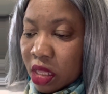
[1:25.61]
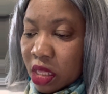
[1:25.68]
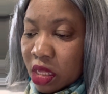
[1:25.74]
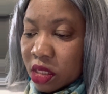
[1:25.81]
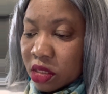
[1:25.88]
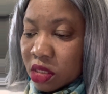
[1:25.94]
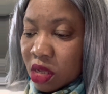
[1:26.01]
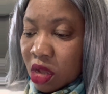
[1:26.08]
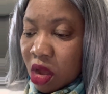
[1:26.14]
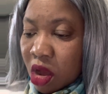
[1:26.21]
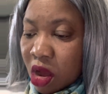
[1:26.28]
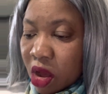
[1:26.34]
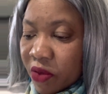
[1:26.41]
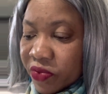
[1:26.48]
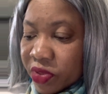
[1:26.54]
it's
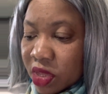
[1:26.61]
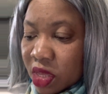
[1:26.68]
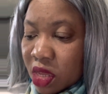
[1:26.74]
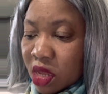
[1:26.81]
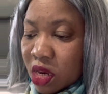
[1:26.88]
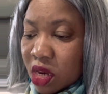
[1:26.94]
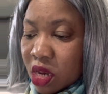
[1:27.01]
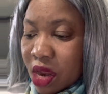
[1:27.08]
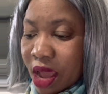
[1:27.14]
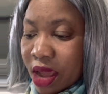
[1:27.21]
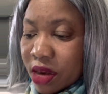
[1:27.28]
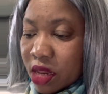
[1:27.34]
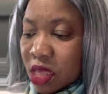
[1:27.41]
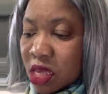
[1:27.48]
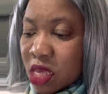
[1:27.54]
often
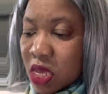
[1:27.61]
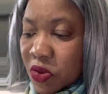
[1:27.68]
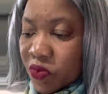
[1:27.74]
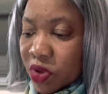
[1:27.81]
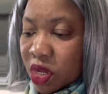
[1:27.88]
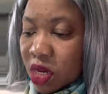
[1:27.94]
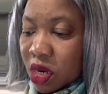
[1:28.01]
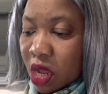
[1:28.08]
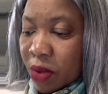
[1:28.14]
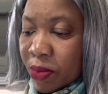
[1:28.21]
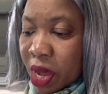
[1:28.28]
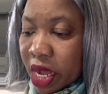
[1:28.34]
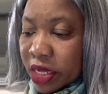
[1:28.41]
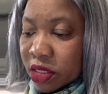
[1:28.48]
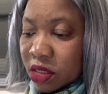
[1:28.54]
not even
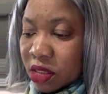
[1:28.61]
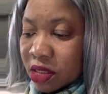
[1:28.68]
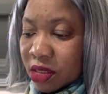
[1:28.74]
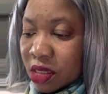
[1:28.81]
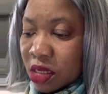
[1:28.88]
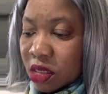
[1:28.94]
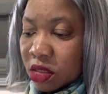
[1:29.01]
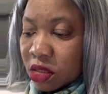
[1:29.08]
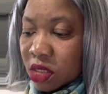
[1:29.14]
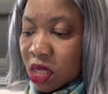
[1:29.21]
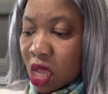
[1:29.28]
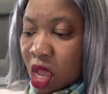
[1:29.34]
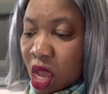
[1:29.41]
about skills,